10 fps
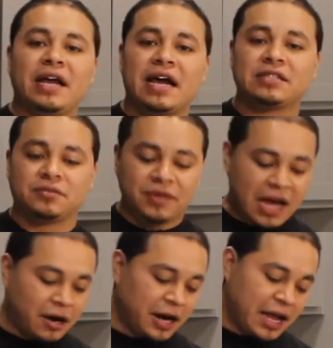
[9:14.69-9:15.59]
guys, so we
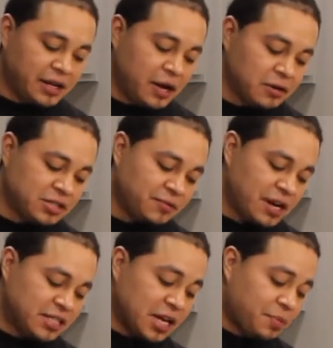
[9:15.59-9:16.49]
got our egg yolks
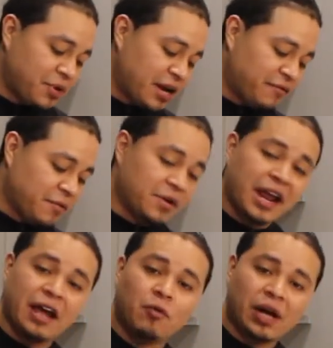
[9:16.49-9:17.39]
already separated from our
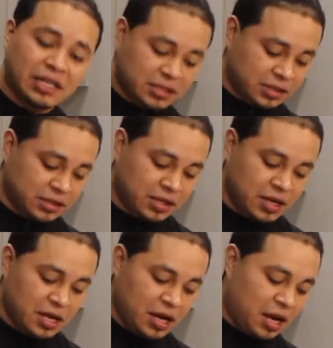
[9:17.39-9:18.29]
egg whites.
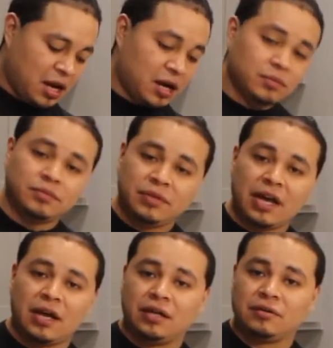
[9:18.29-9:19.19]

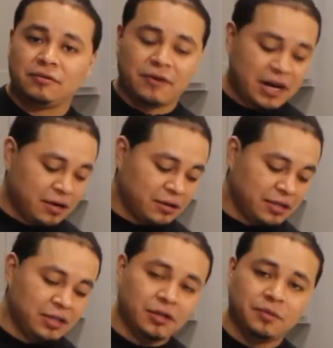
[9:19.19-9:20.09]
Yeah, right,
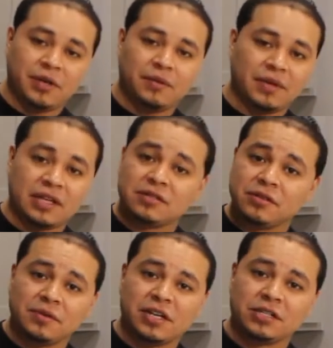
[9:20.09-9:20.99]
only a little bit, but that's
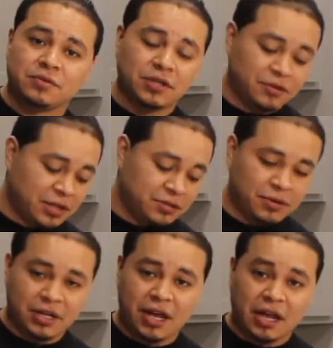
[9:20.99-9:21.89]
only because we're doing
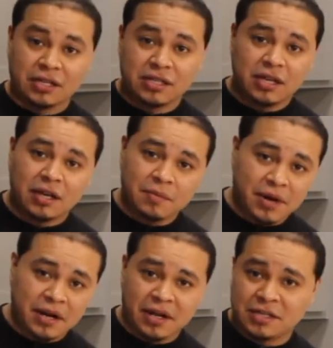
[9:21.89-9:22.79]
20 eggs, and
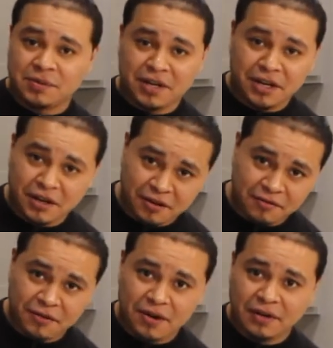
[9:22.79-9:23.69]
Brandon has been eating a
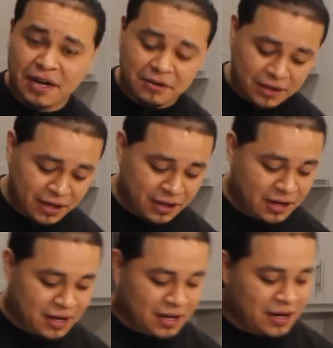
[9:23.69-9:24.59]
few every now and then.
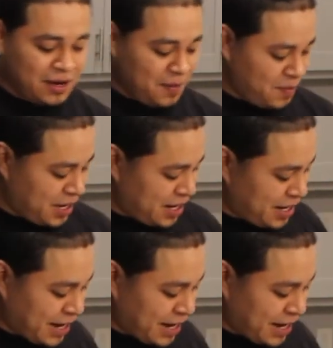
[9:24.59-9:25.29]
But